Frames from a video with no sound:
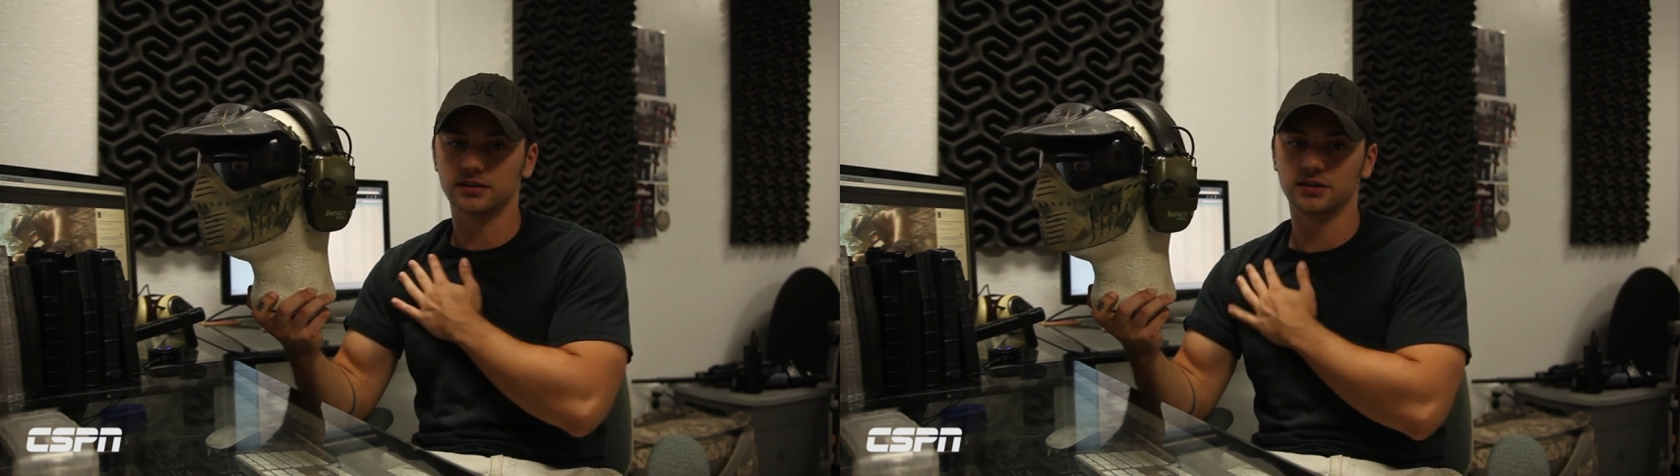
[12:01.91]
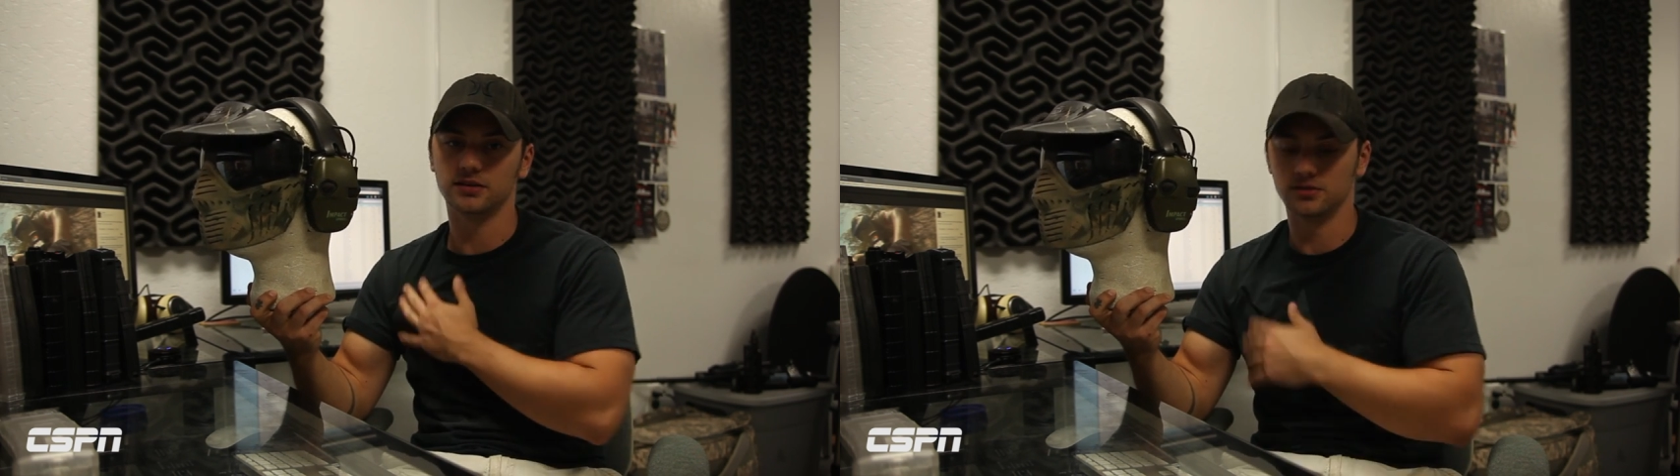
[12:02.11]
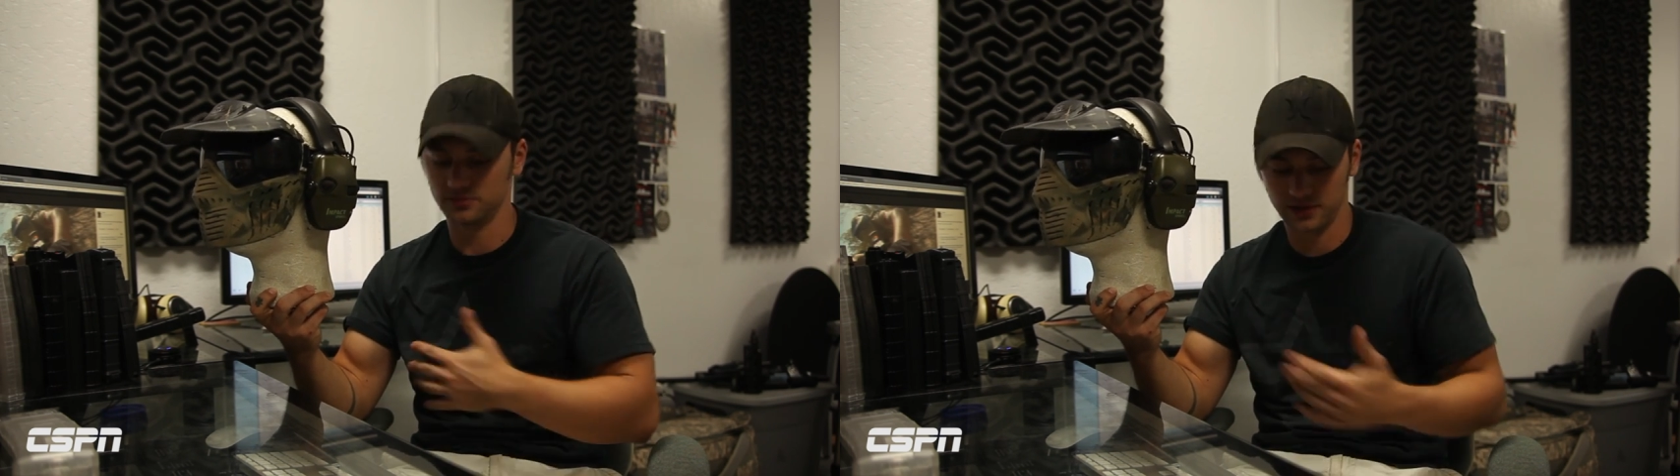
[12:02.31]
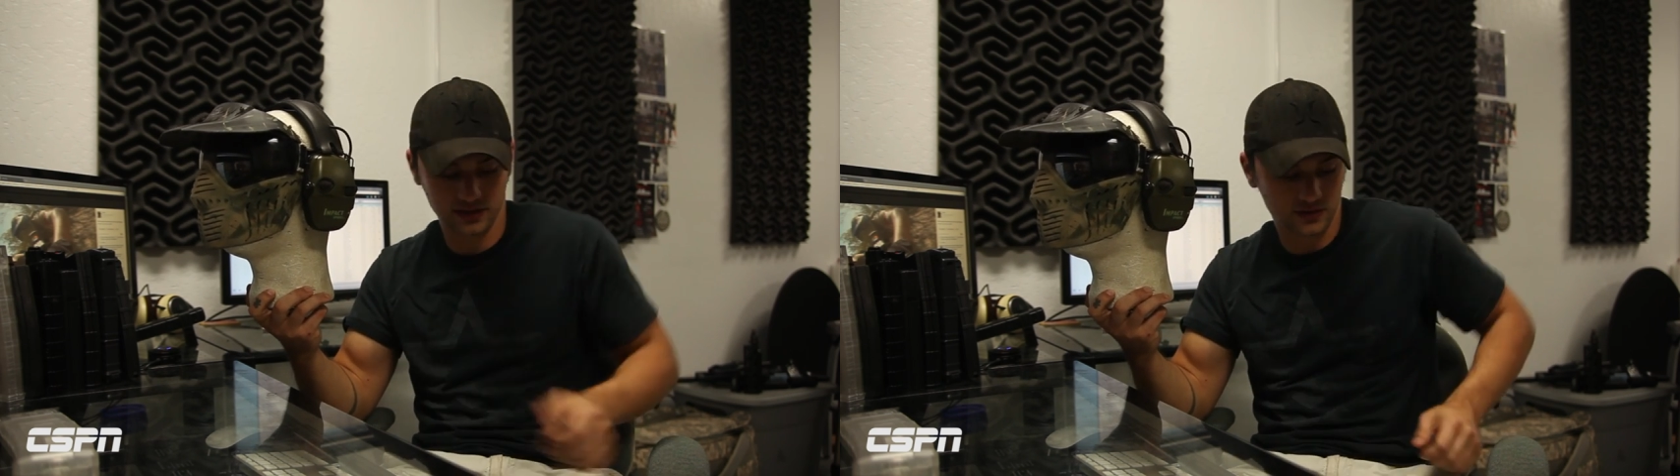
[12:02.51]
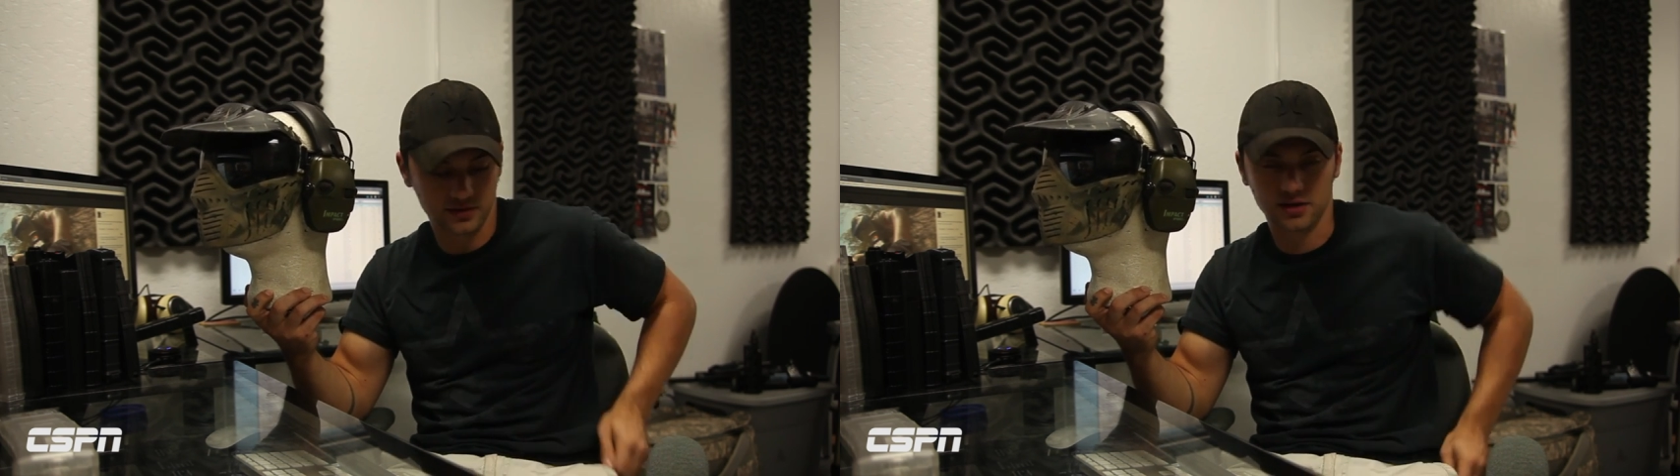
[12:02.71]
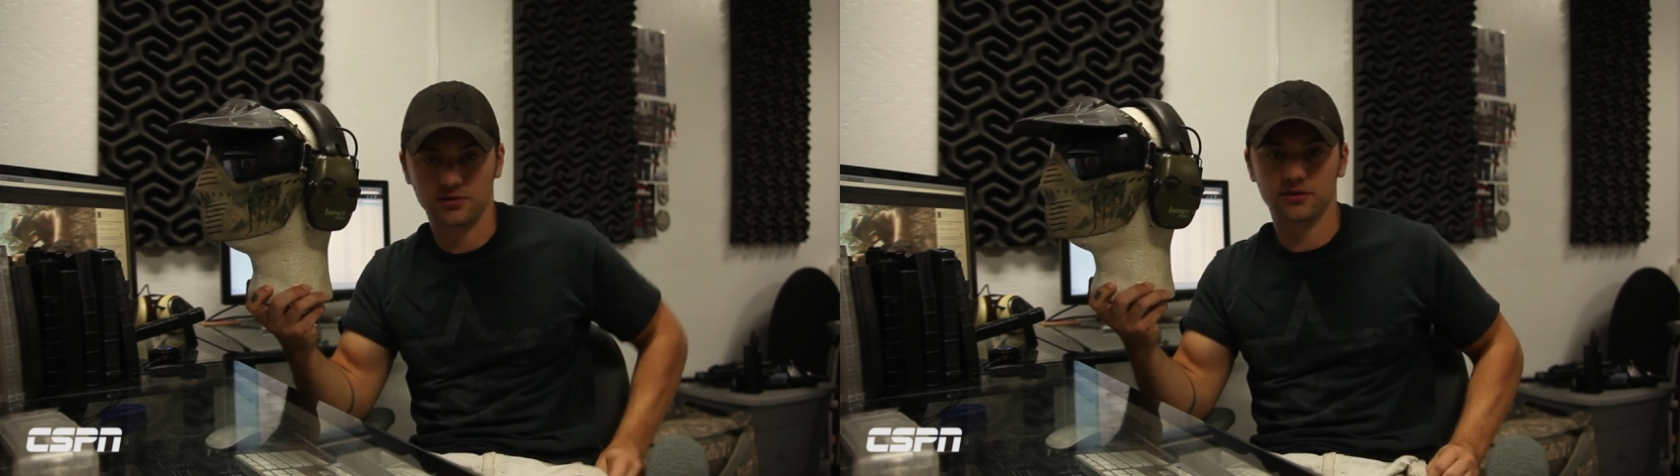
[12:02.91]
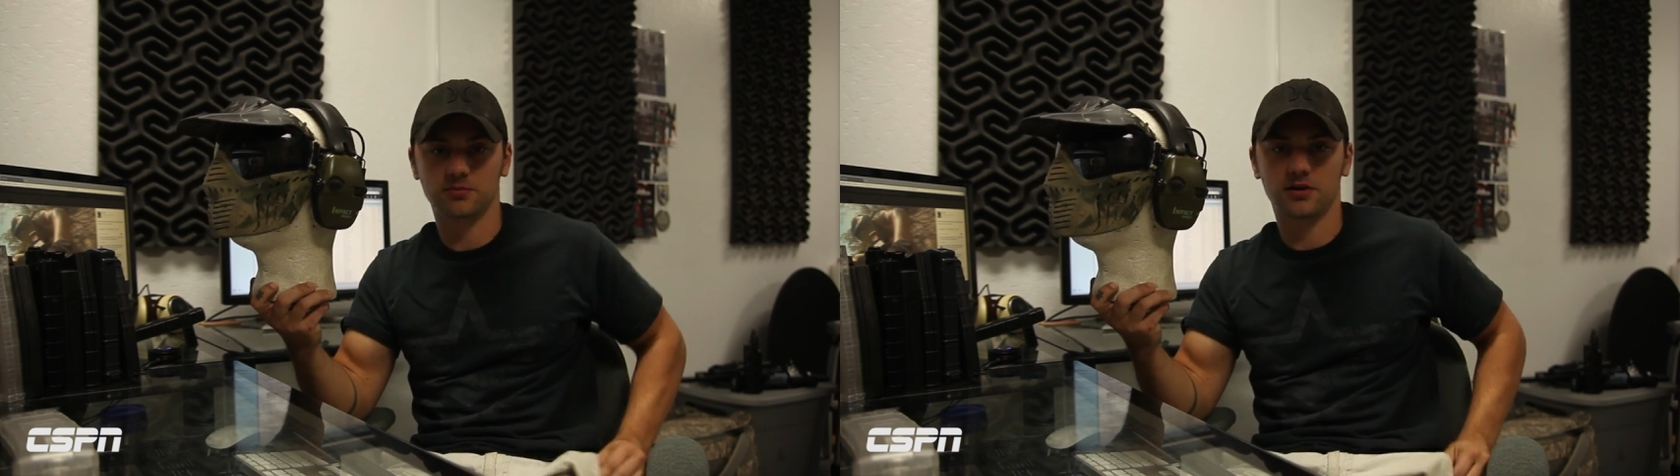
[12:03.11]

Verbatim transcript: you know, like they're digging around their